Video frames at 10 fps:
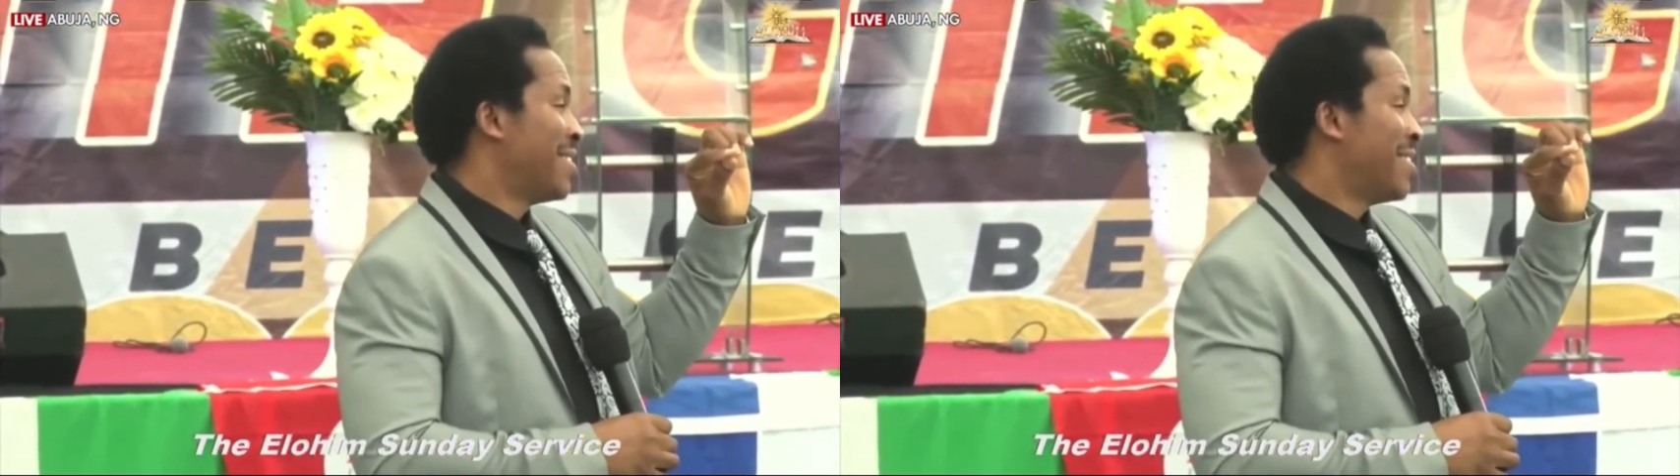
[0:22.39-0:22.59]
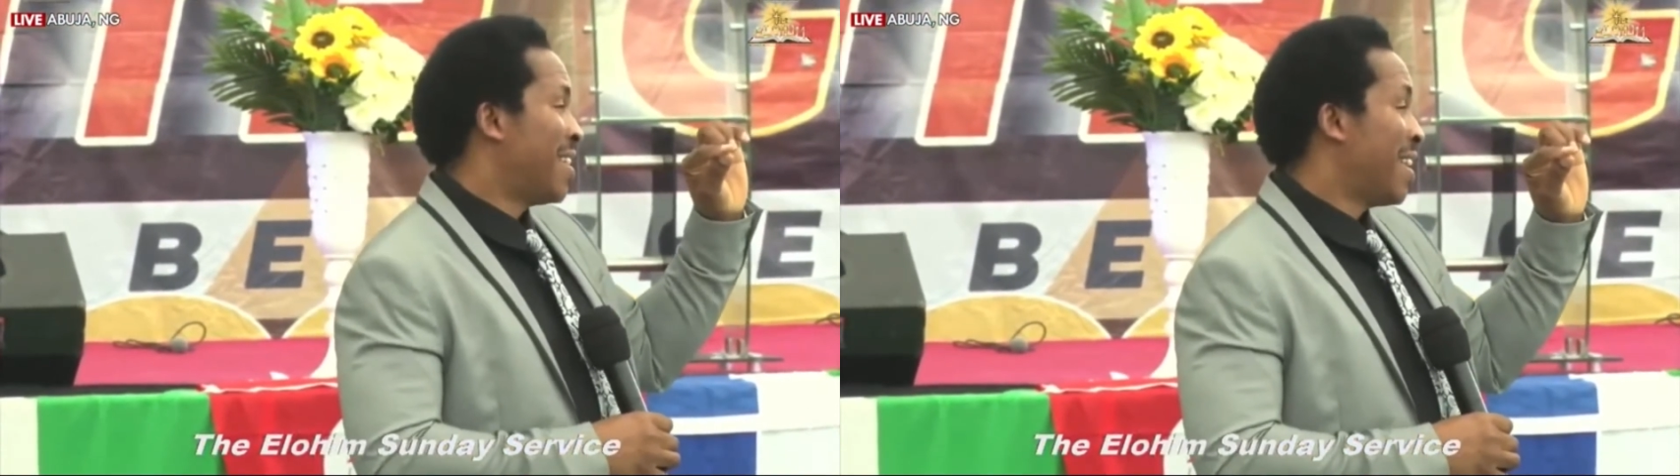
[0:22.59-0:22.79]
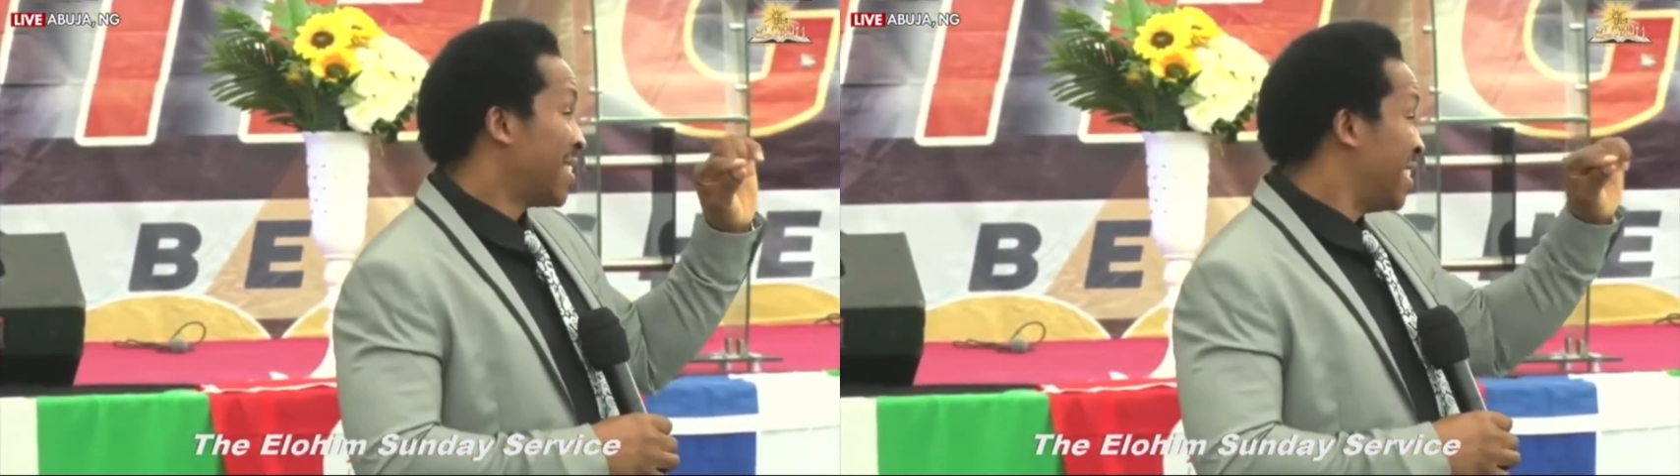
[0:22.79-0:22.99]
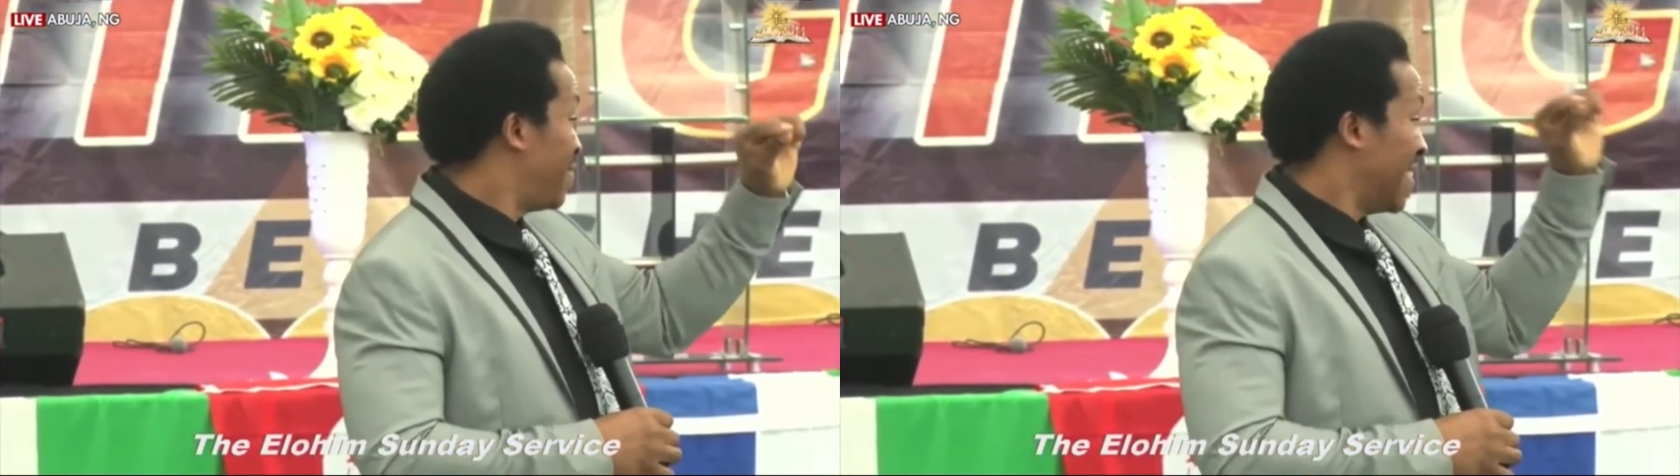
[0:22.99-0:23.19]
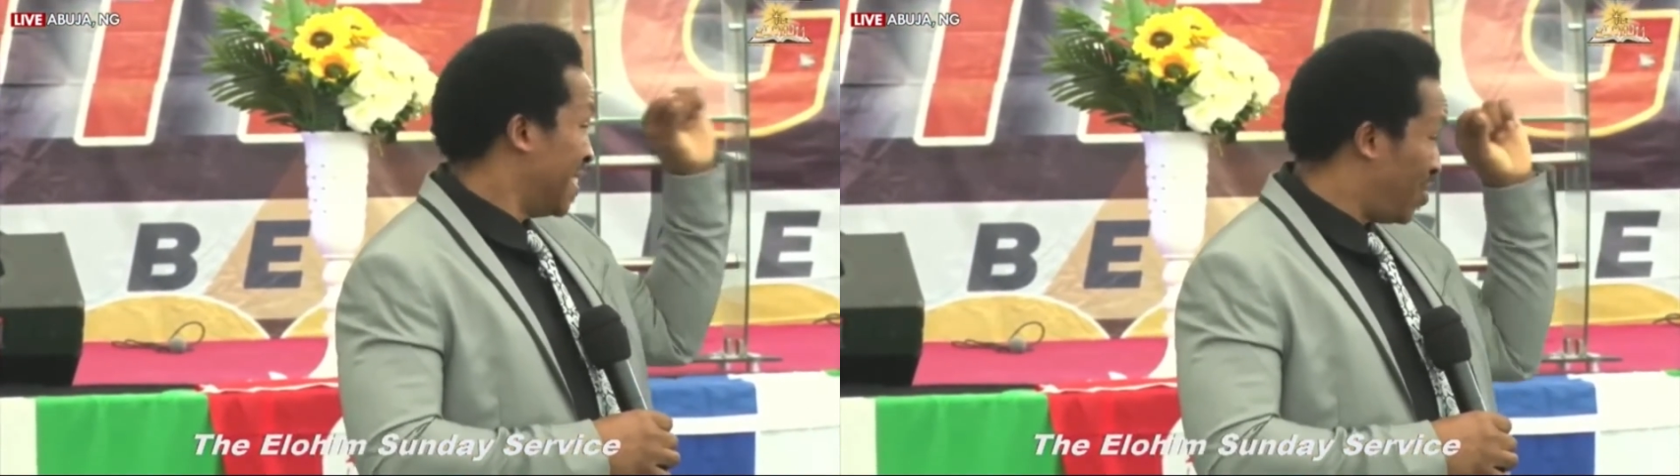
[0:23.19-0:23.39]
I said, This very
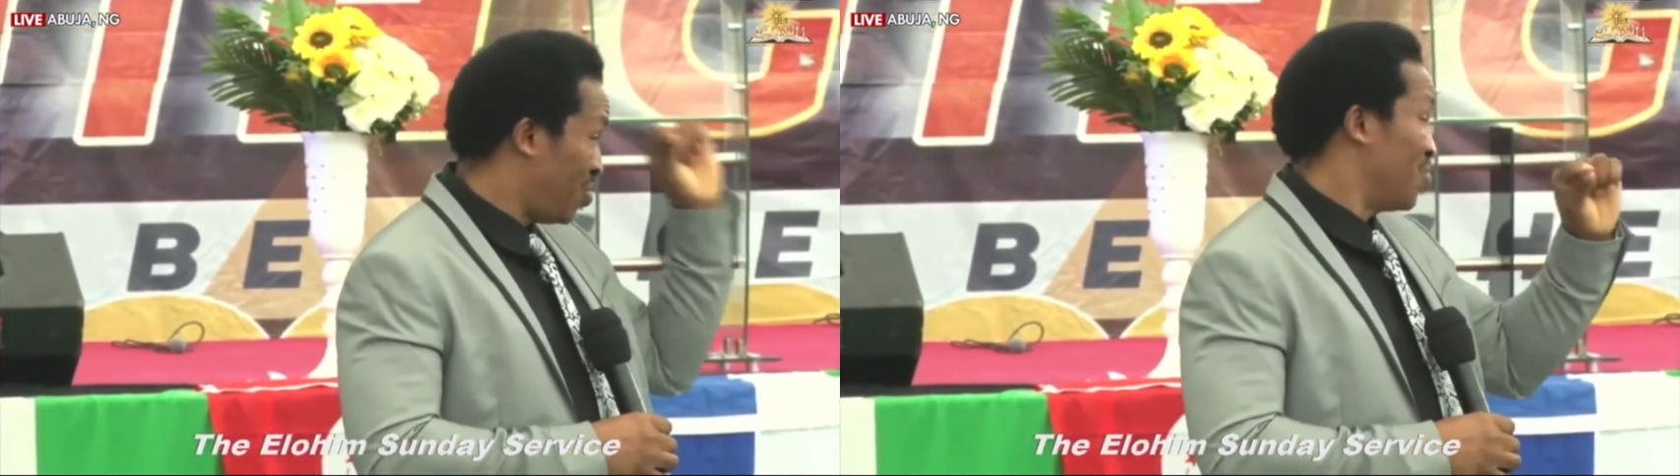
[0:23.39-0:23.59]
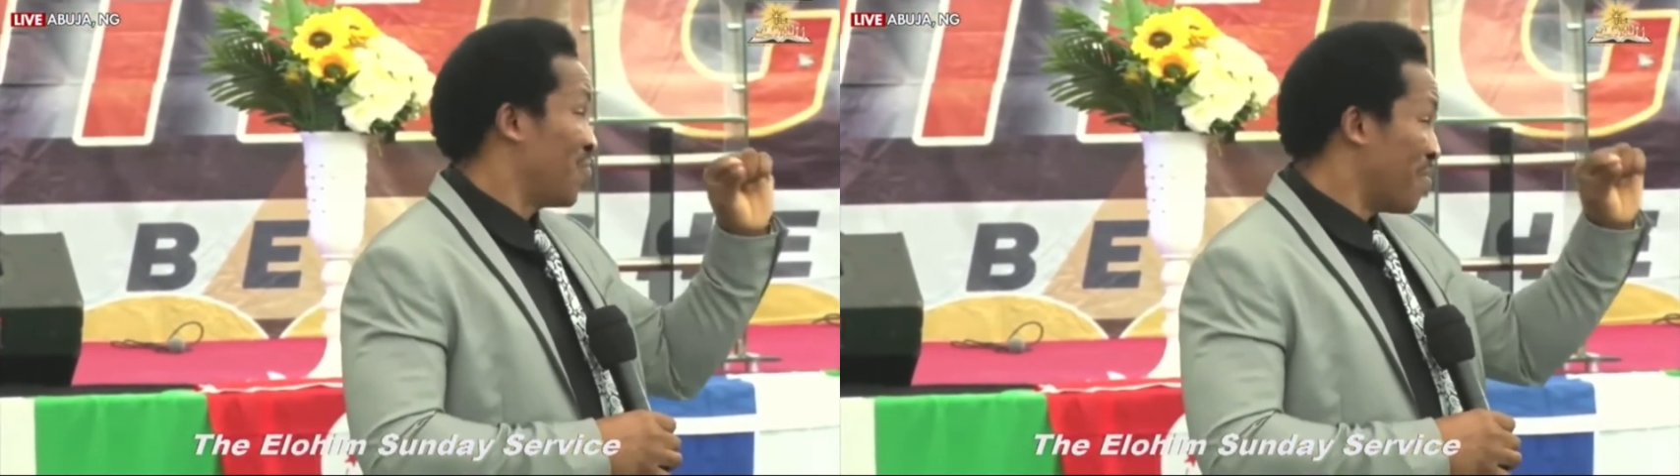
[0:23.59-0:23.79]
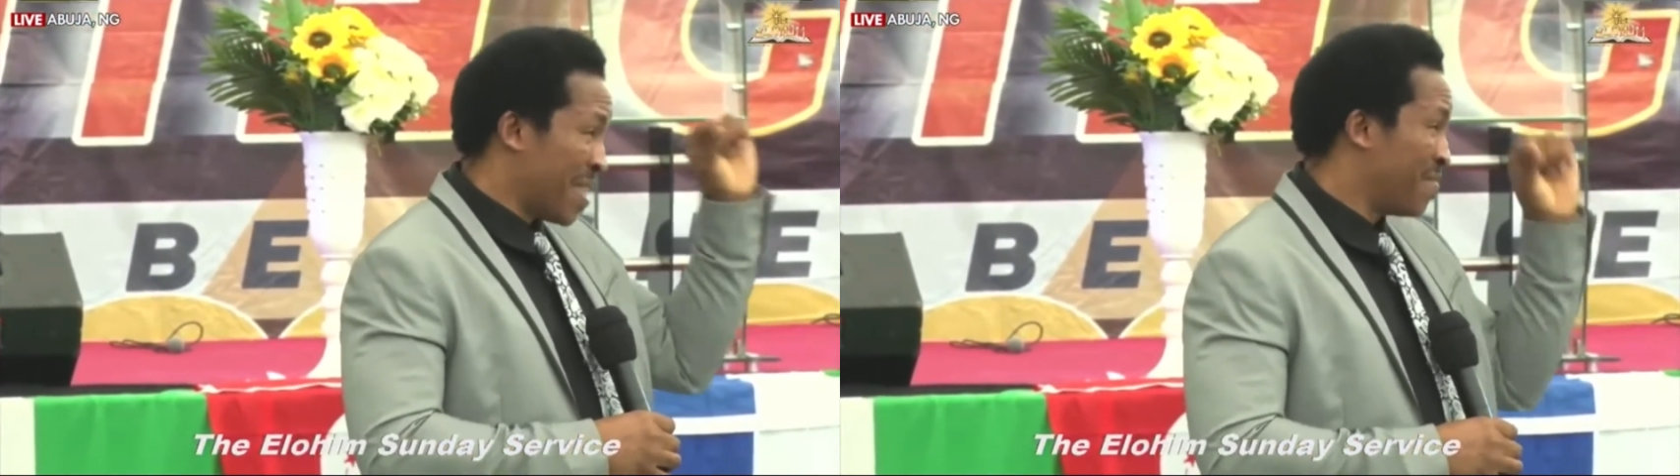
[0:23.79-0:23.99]
dew from heaven